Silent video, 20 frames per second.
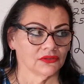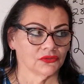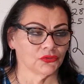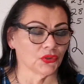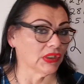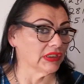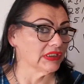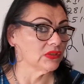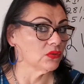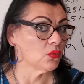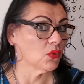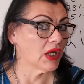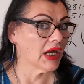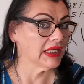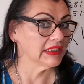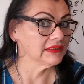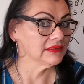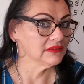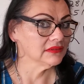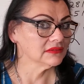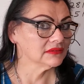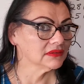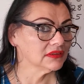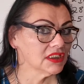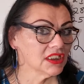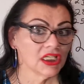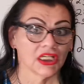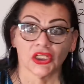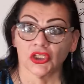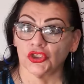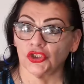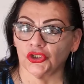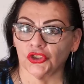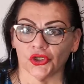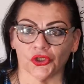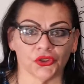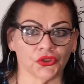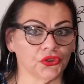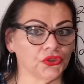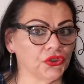21?
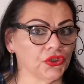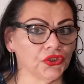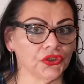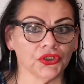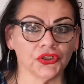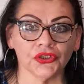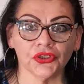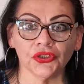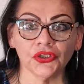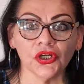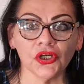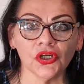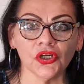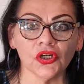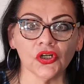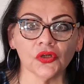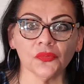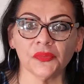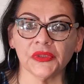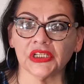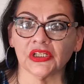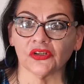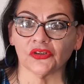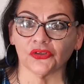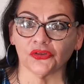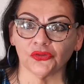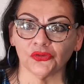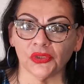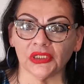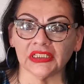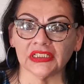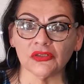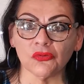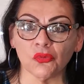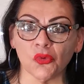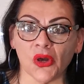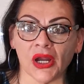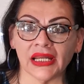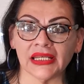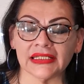No, no, no, no, no, because
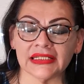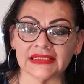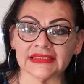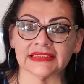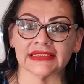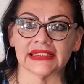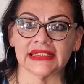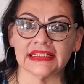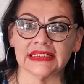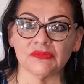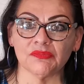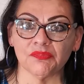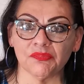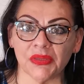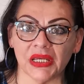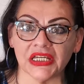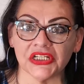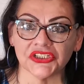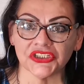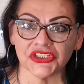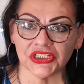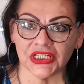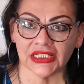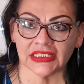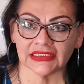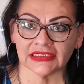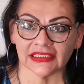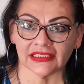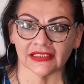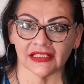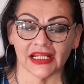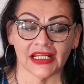21 is inpatient.